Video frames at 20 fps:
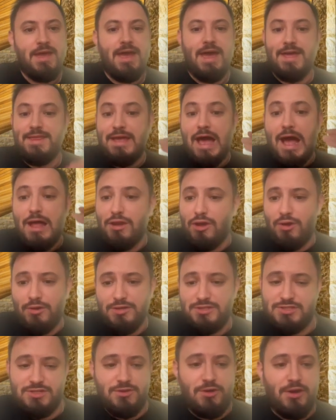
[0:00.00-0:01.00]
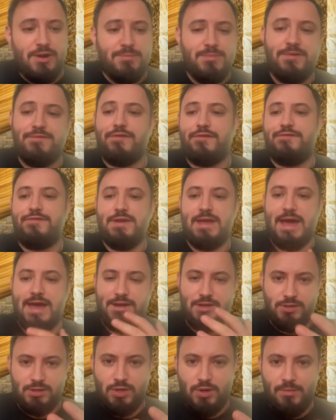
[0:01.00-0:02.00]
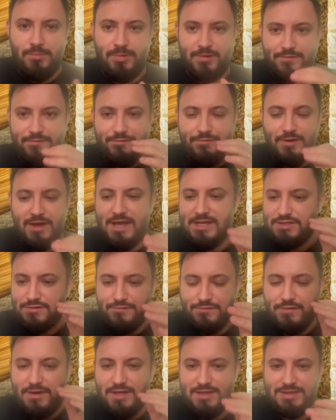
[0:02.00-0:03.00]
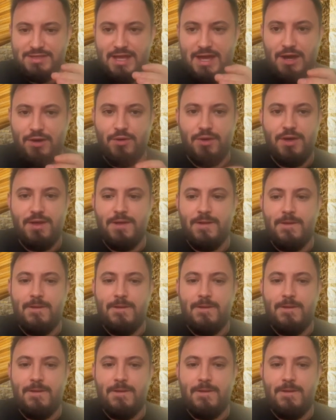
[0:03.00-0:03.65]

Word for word: And how long it's gonna be for free, I don't know, but for, as of right now,